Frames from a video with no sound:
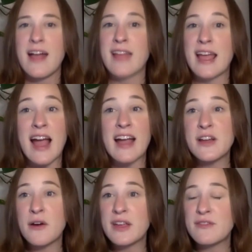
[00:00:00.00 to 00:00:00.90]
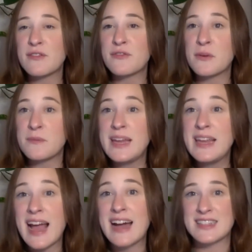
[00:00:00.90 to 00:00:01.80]
Like I know even for
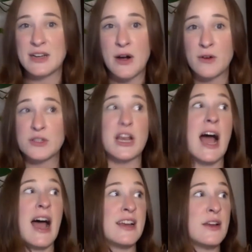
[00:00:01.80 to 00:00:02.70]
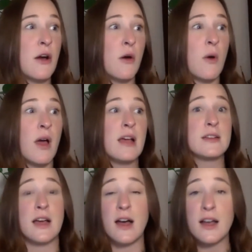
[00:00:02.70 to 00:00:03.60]
me as a coach, I know
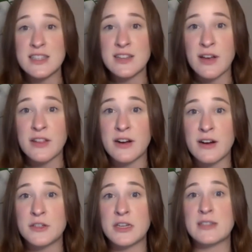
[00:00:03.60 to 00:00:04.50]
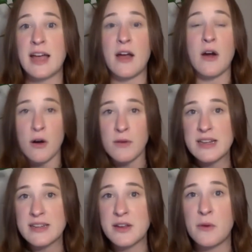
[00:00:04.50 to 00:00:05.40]
tons of other coaches. I
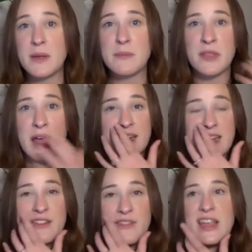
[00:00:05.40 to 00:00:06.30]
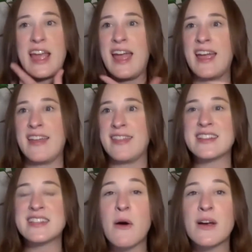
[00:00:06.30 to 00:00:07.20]
always know people that need a VA, and
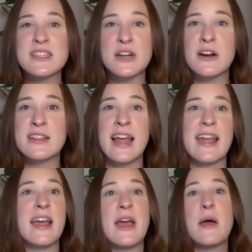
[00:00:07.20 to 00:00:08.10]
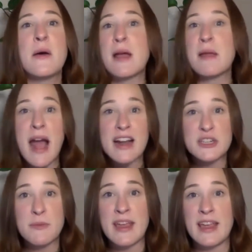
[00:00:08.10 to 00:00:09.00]
that's how I started like my
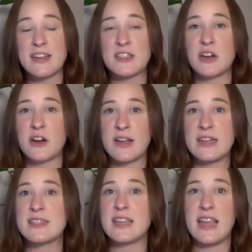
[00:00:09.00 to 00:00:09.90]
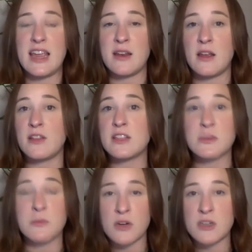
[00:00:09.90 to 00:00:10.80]
matchmaking service in the
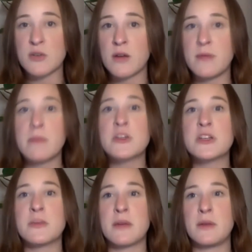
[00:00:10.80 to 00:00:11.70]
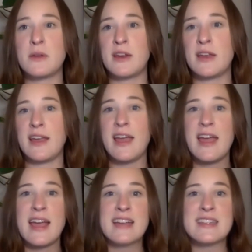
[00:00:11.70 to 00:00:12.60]
Support Squad membership community.
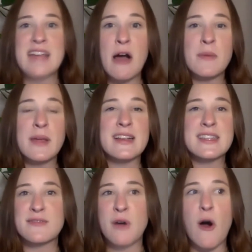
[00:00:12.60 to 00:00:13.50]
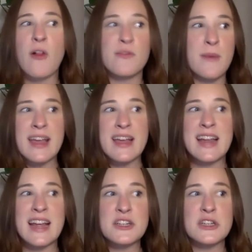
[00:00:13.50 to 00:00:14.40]
Is now because of all of my
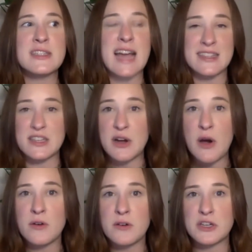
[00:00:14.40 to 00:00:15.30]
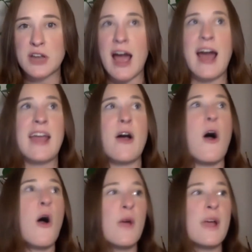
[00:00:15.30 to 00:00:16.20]
connections as a coach, I
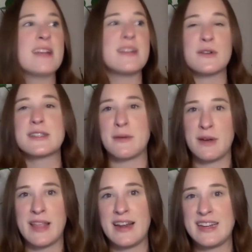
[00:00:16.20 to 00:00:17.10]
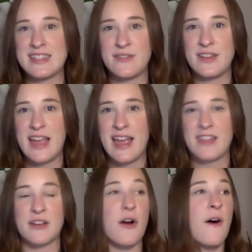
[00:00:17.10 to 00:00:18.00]
always know someone that needs a VA.
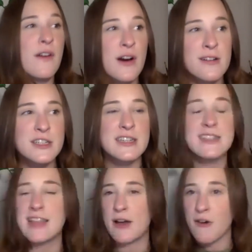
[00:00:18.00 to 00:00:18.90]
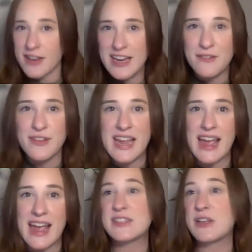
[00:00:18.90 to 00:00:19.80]
They're all coaches. They all need
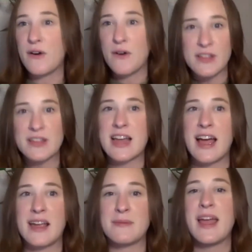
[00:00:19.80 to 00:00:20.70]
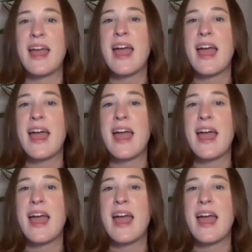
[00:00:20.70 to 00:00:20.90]
VAs all the time.